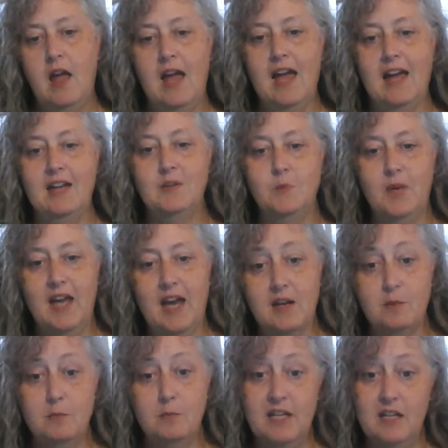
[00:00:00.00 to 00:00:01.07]
and we had
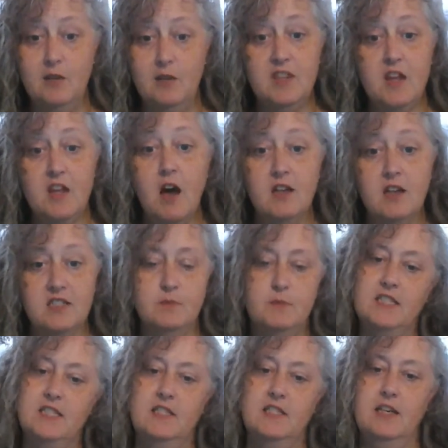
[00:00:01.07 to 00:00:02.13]
a meeting with the
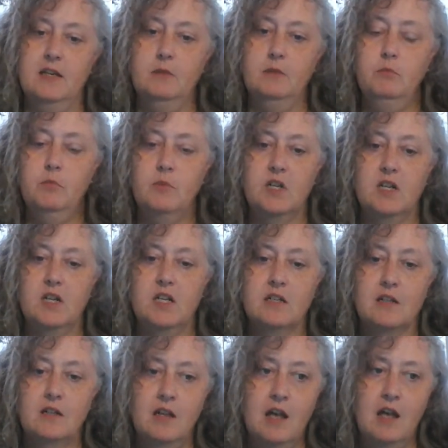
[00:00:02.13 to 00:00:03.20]
hospice team,
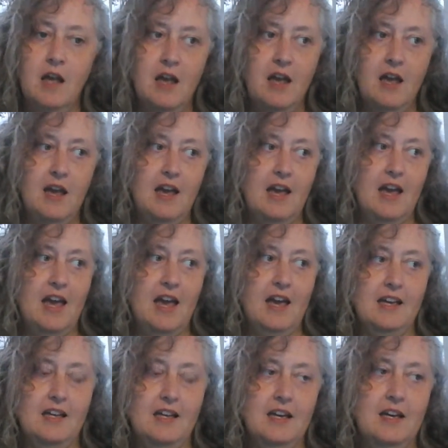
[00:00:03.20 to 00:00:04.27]

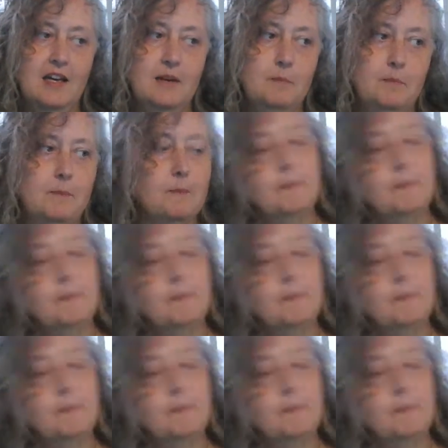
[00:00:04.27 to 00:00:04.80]
and um,